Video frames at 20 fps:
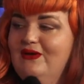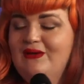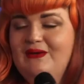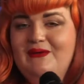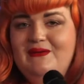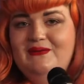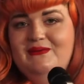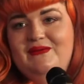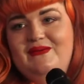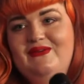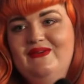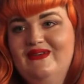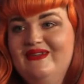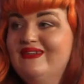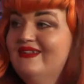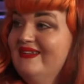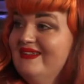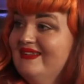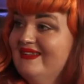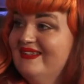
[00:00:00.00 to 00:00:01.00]
I can't wait
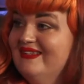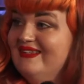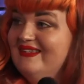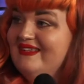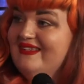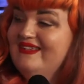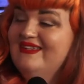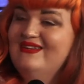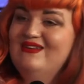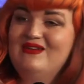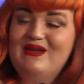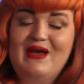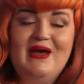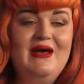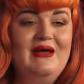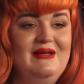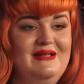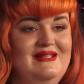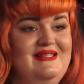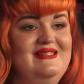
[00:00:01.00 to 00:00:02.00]
to hear that now.
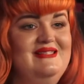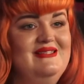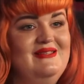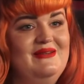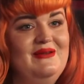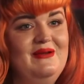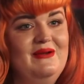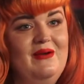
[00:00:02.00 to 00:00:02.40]
That's awesome.